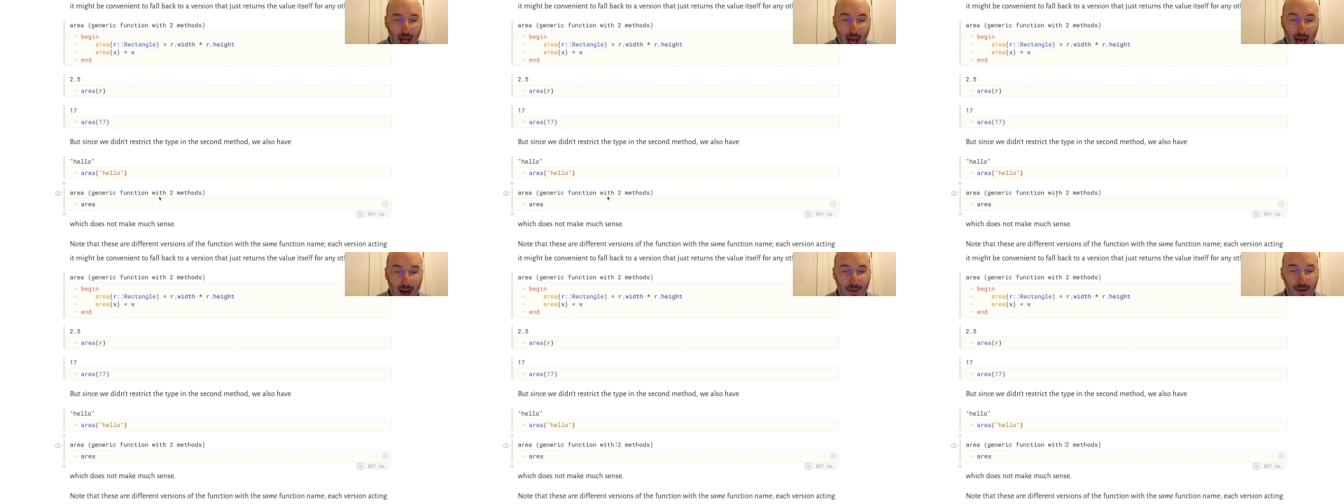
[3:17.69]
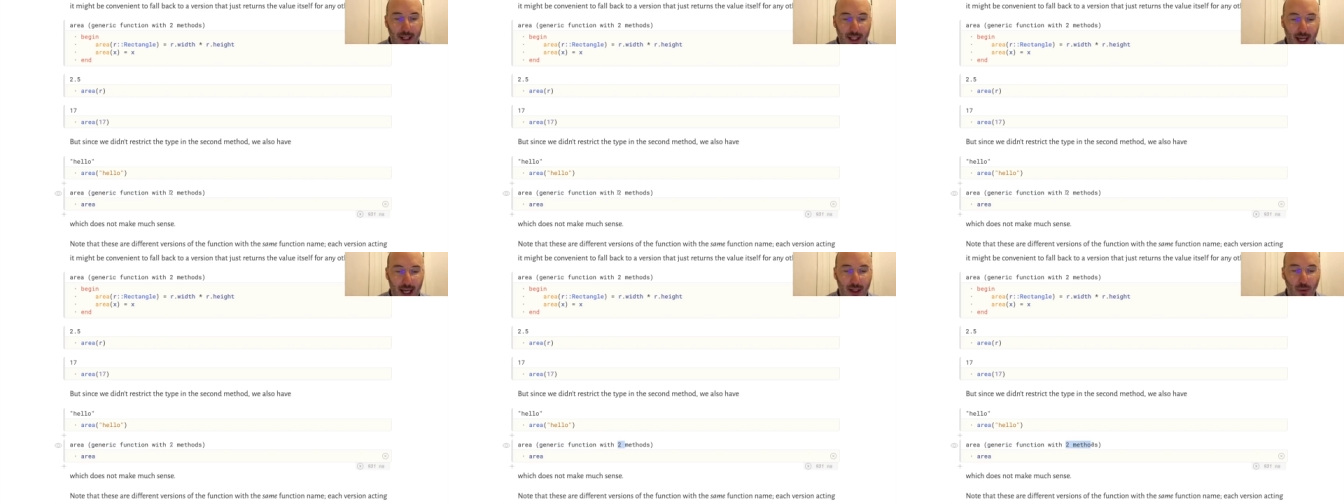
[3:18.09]
And in this
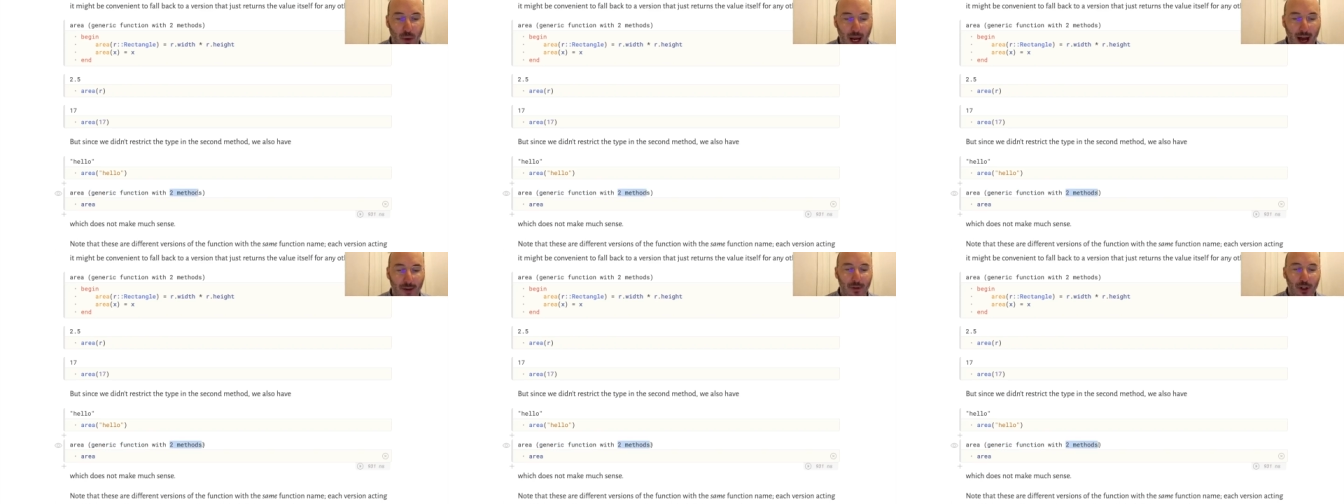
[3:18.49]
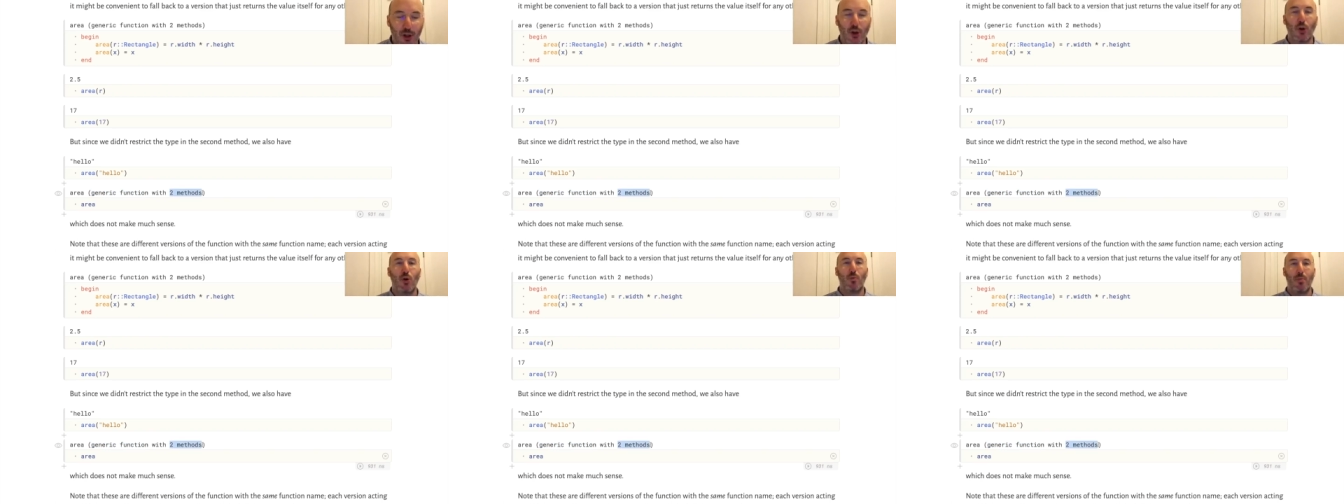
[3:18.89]
case, we have
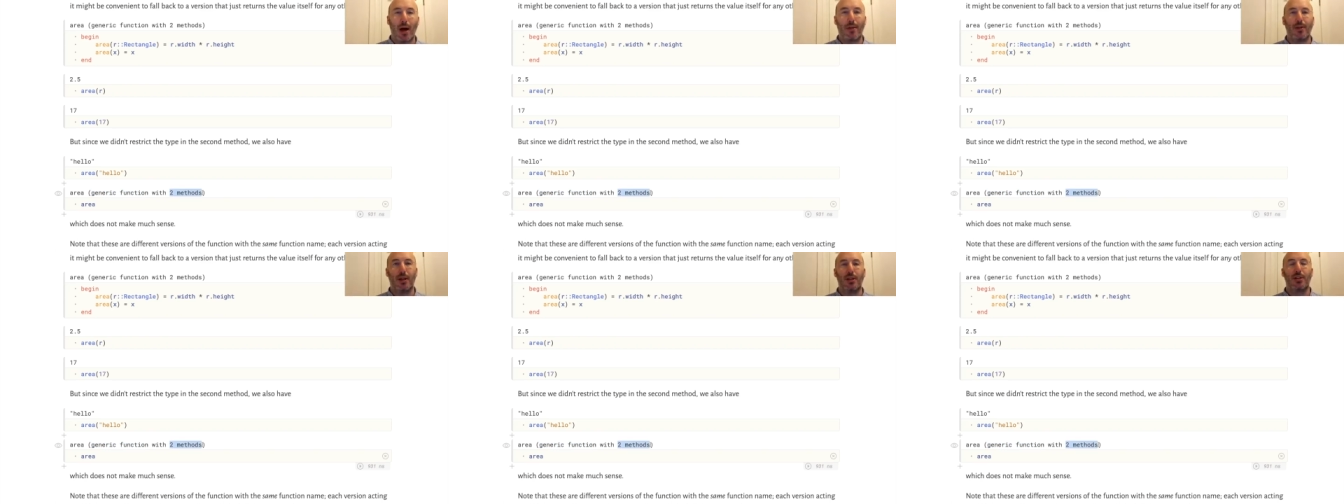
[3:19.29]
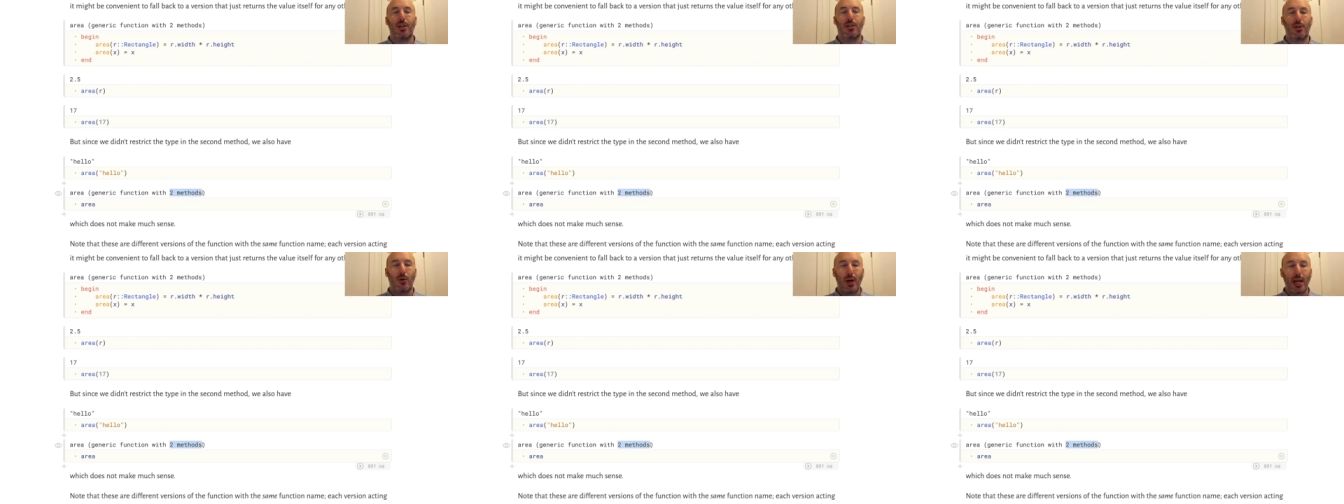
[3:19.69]
two methods.
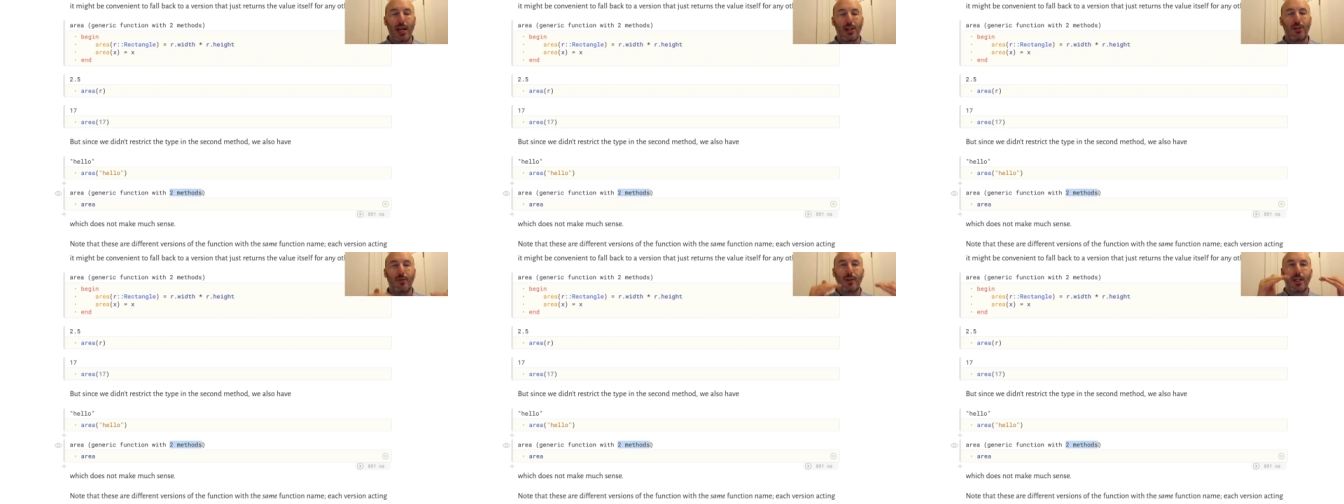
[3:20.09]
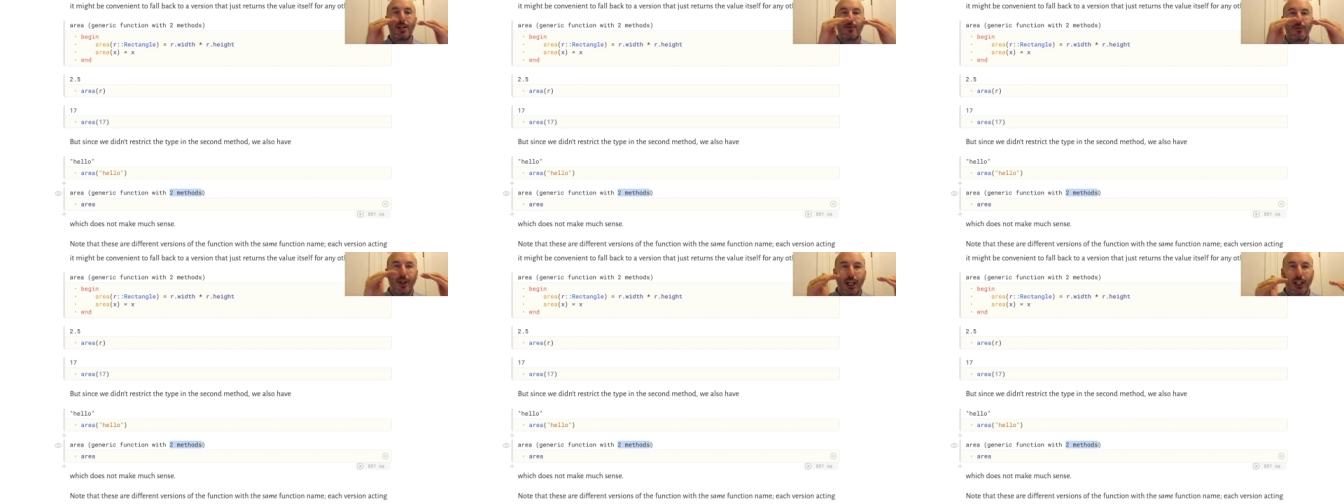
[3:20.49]
So each of these
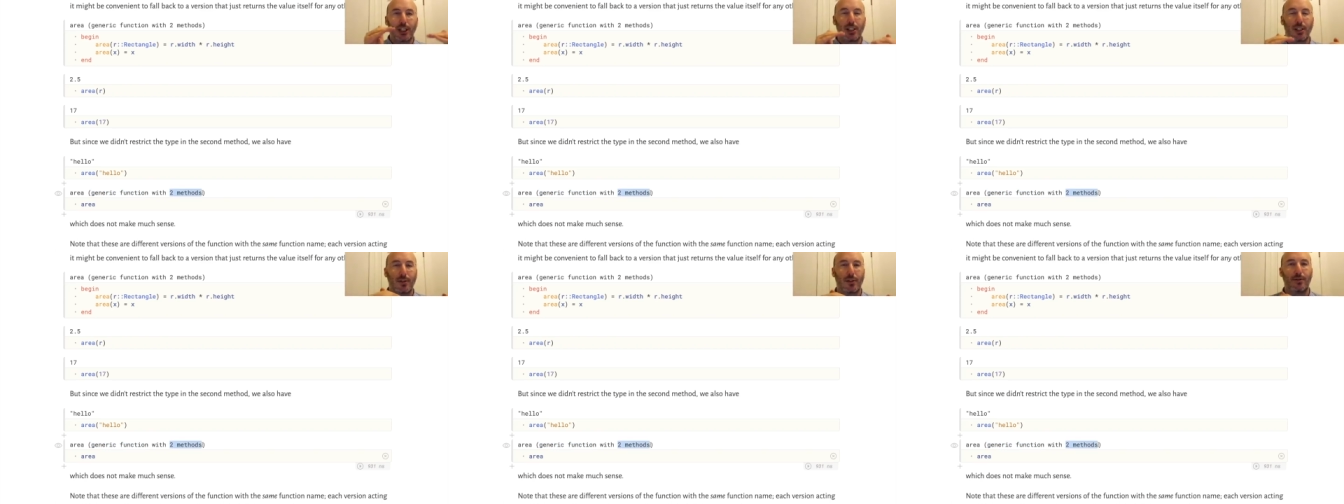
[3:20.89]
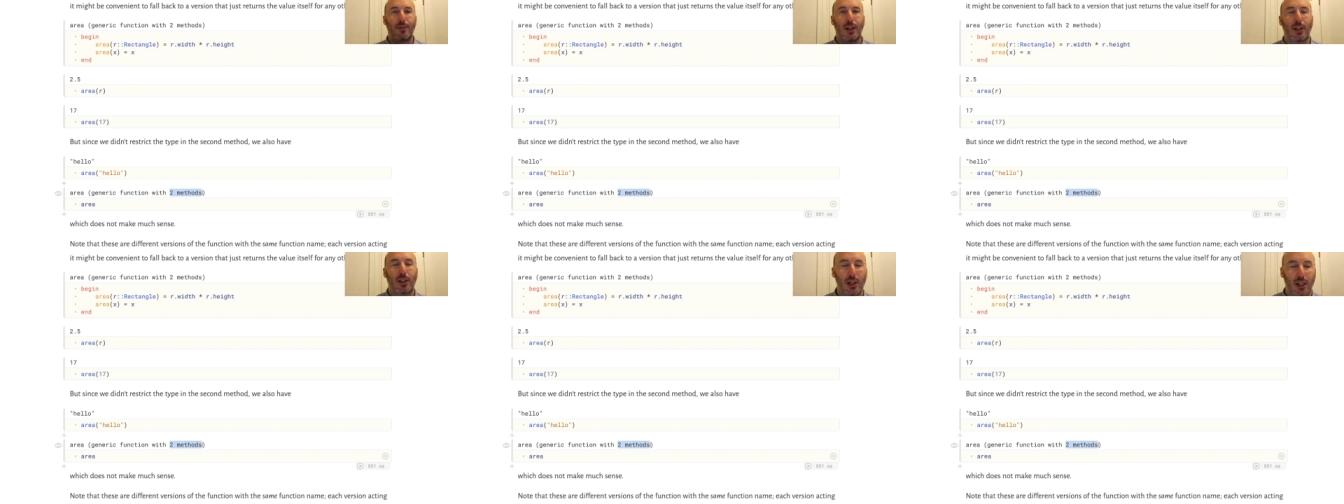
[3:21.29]
versions of the
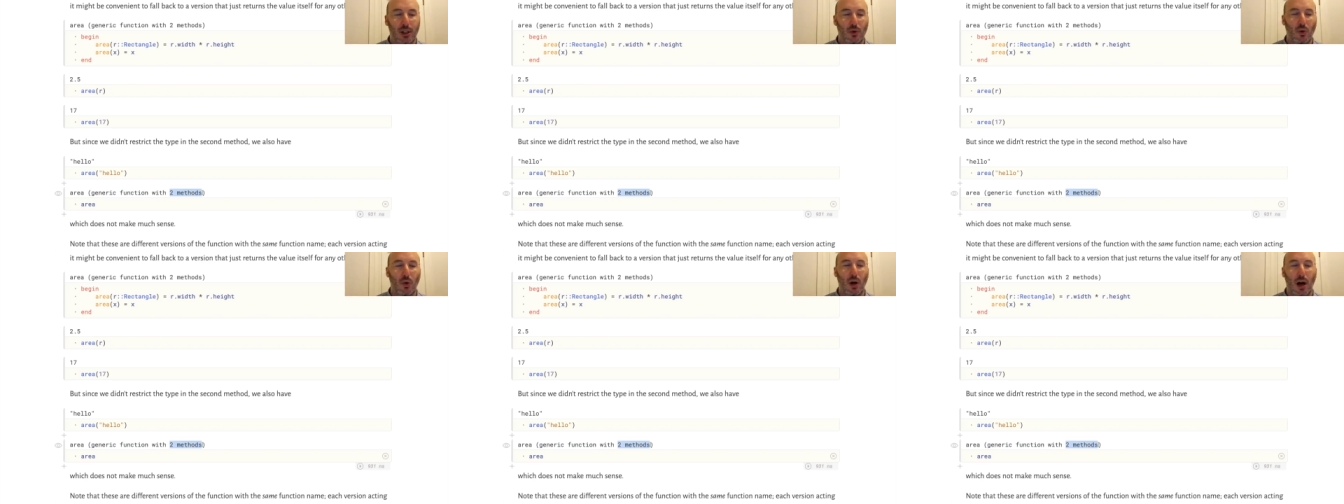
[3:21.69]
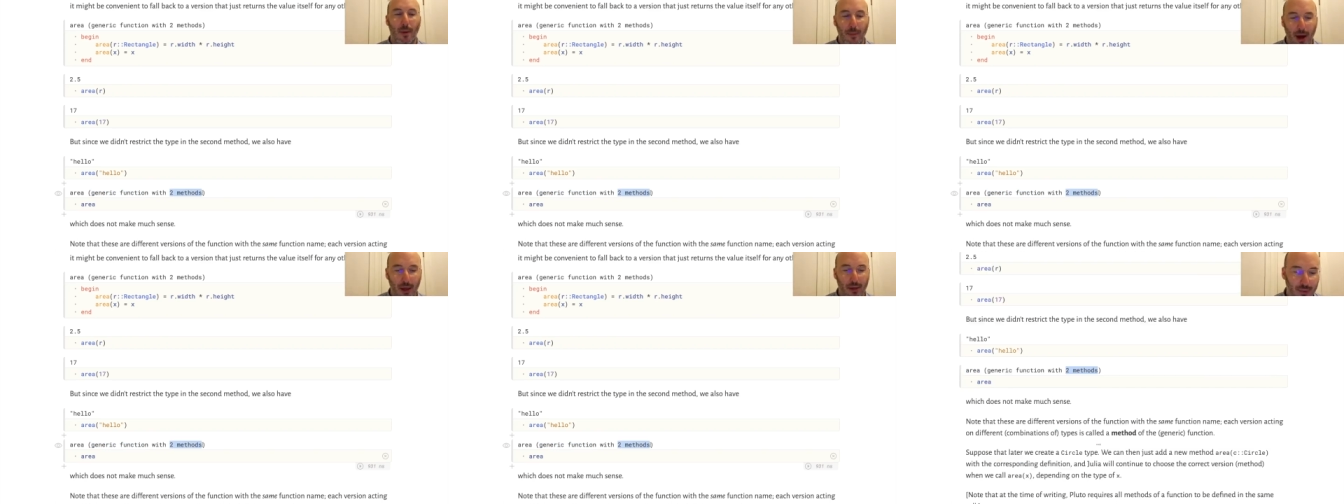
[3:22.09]
function is called a
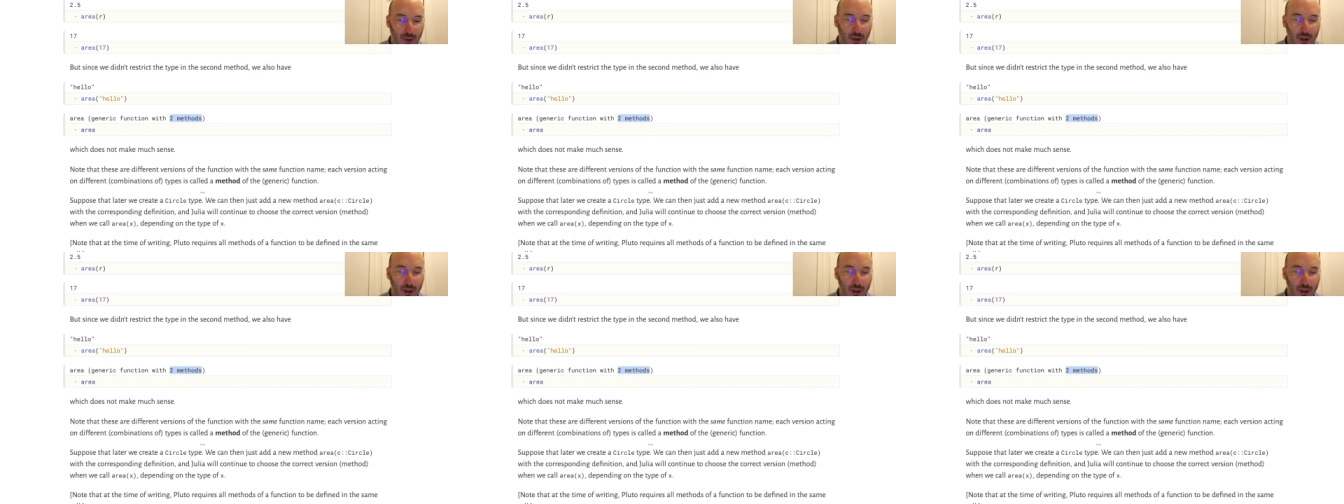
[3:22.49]
method.